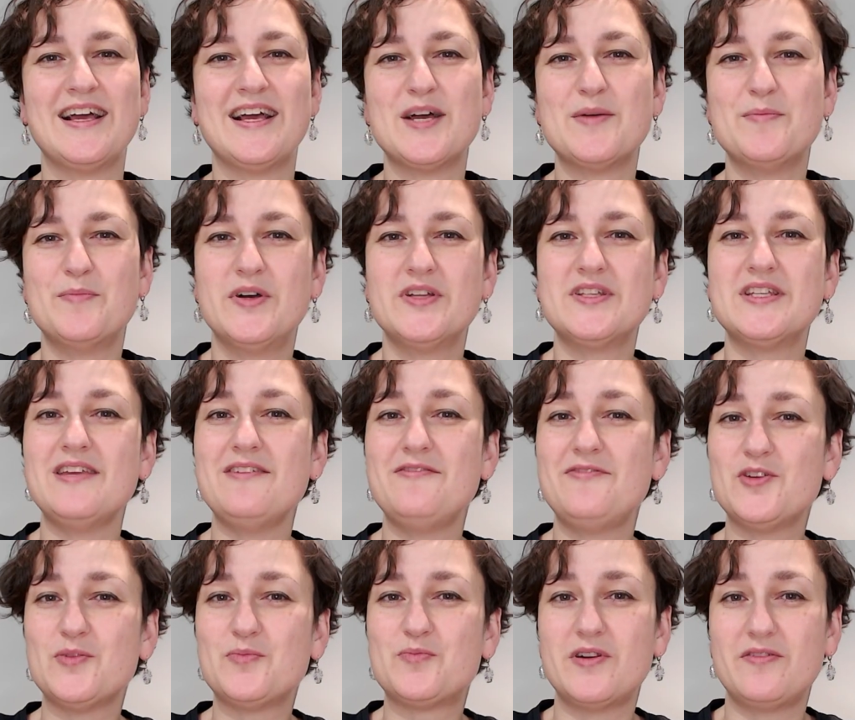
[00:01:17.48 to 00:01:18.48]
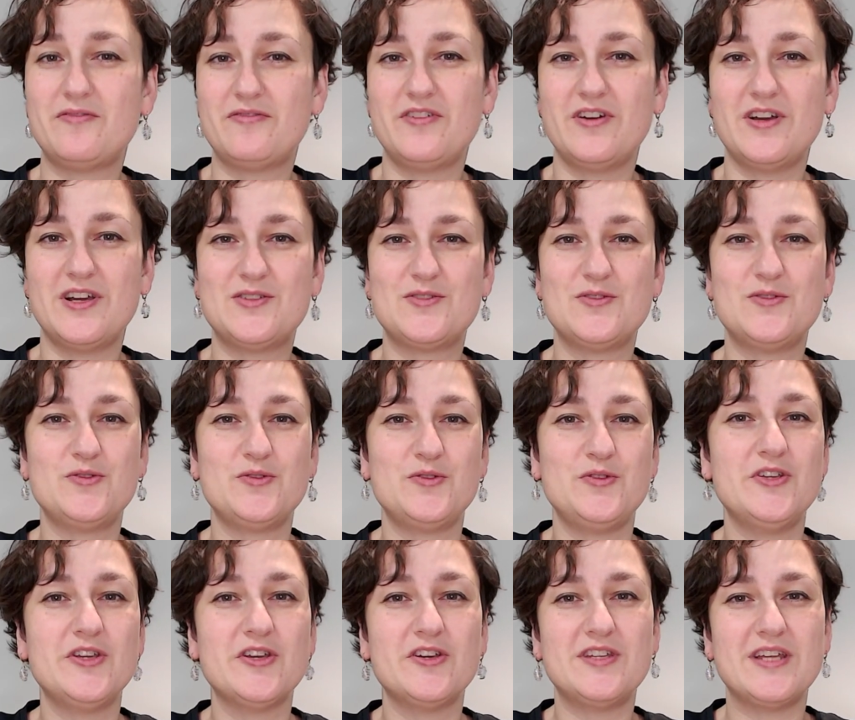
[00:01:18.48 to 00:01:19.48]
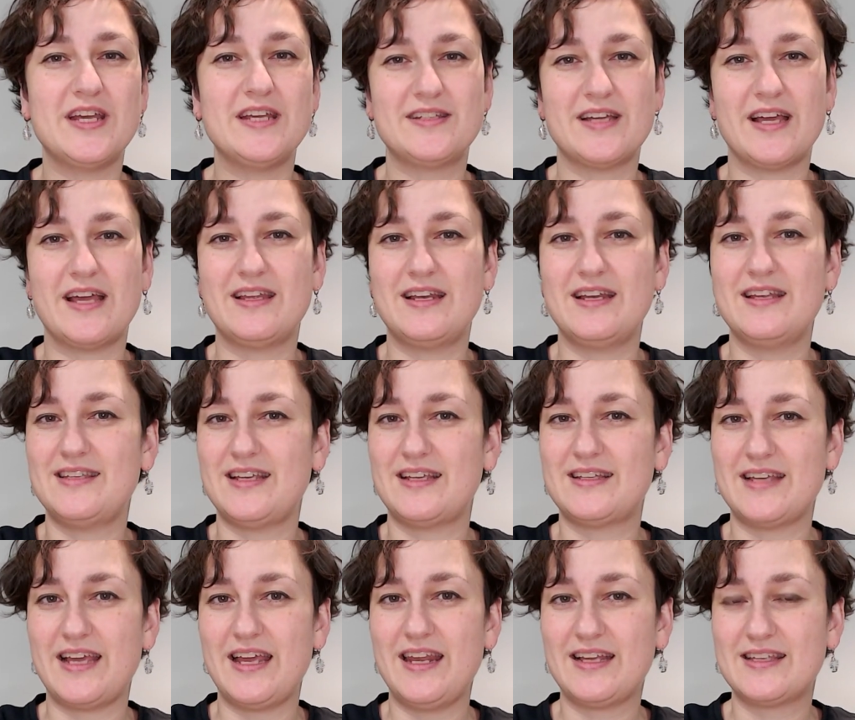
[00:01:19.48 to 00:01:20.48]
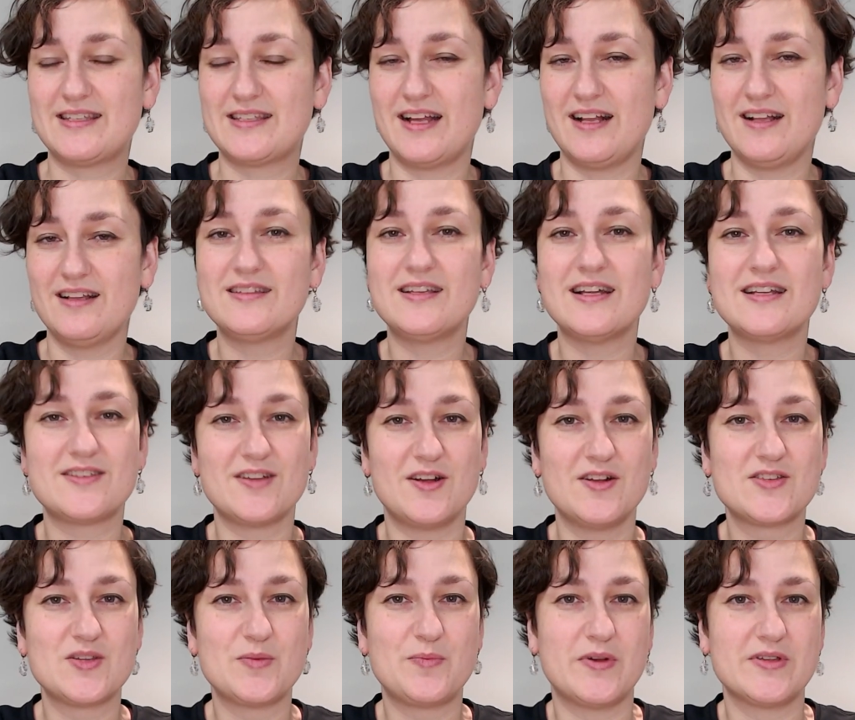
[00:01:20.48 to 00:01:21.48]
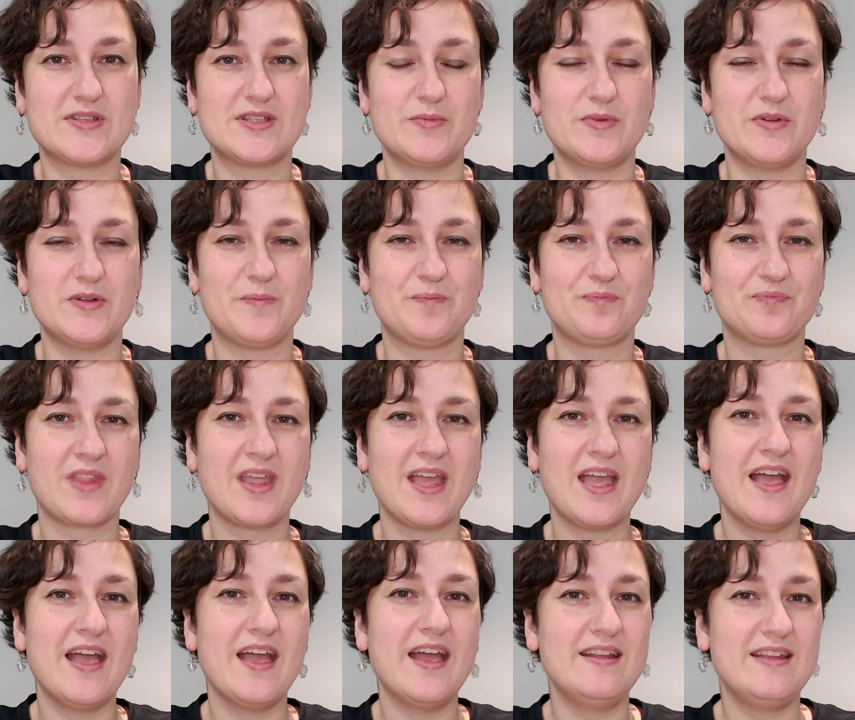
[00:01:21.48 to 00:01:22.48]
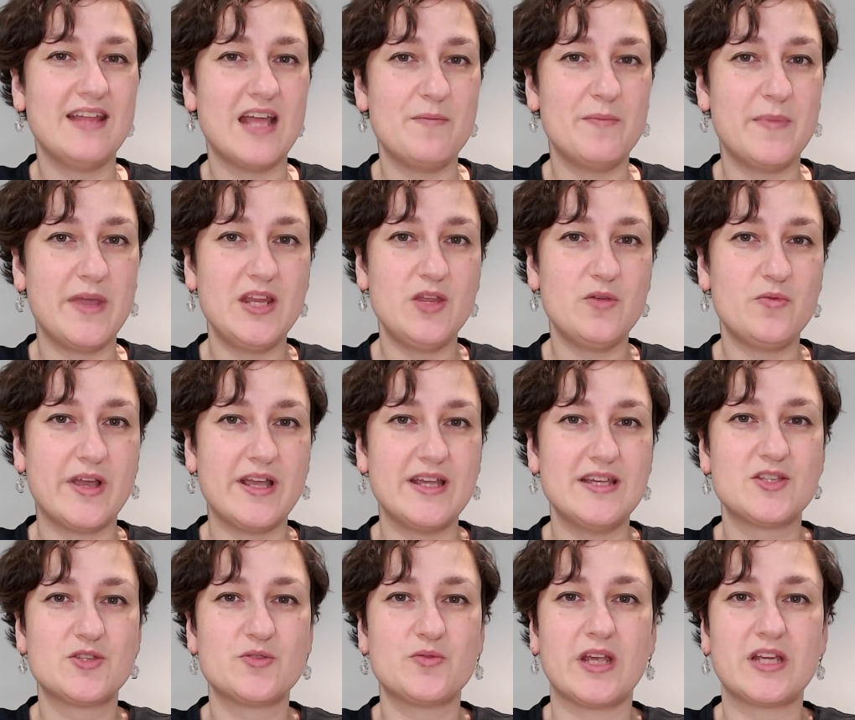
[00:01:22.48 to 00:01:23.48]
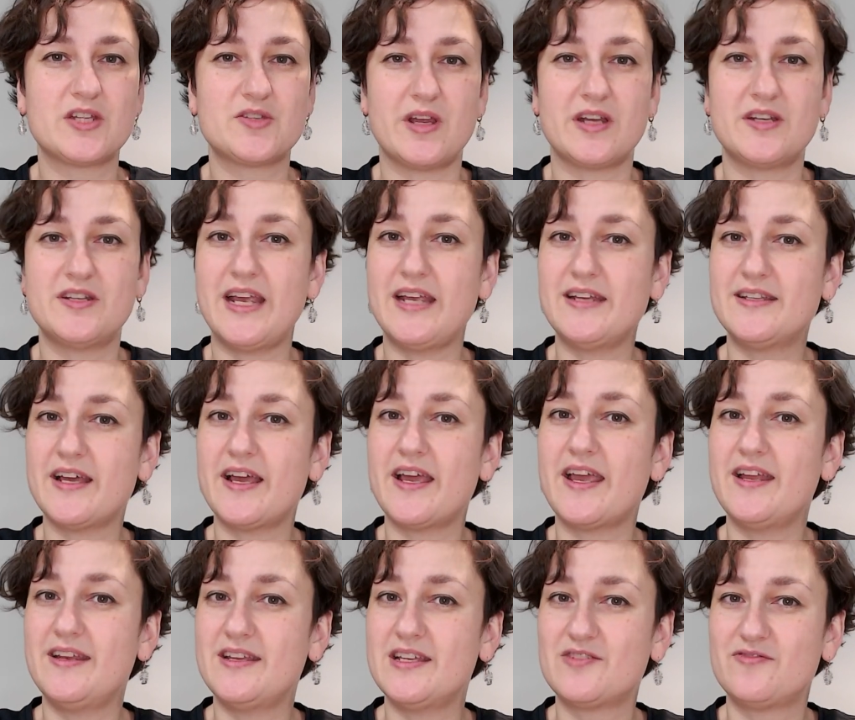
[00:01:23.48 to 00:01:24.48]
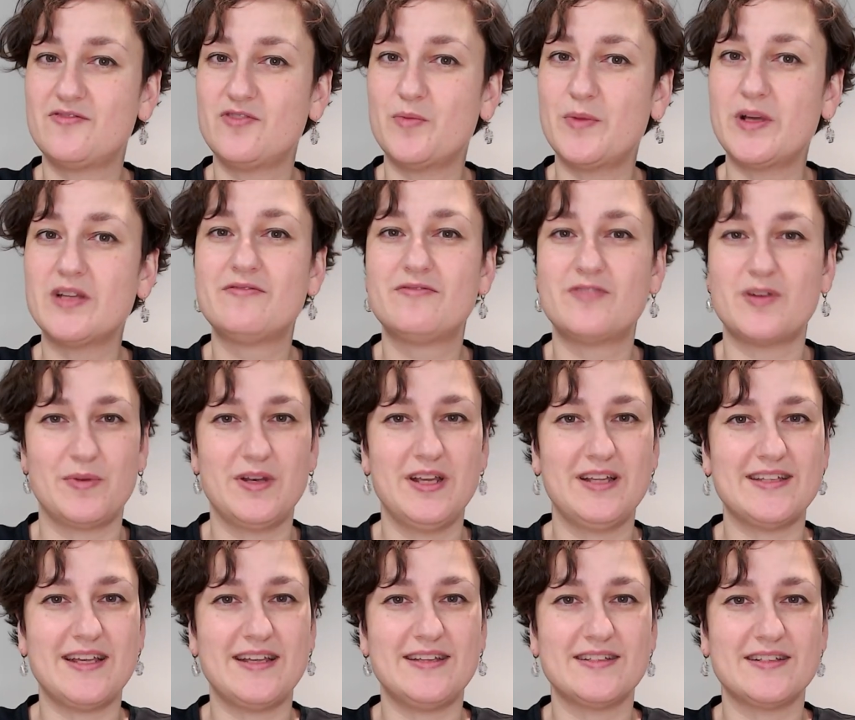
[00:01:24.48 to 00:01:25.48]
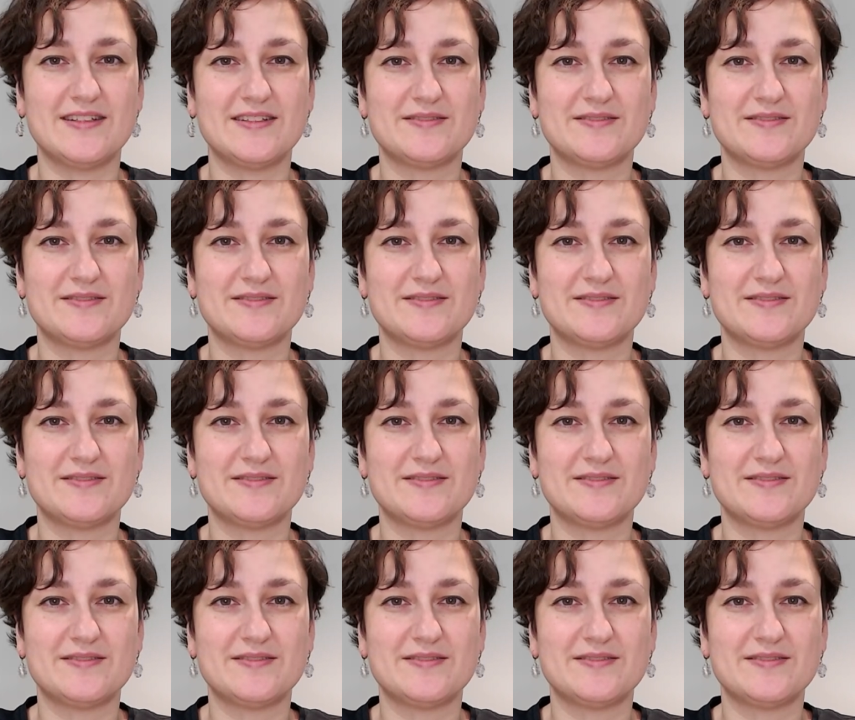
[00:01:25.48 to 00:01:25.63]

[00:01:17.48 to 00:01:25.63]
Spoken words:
But if you prefer to do your data analytics in Excel, that's also possible. And there are many ways to extract data in this format from ClicData.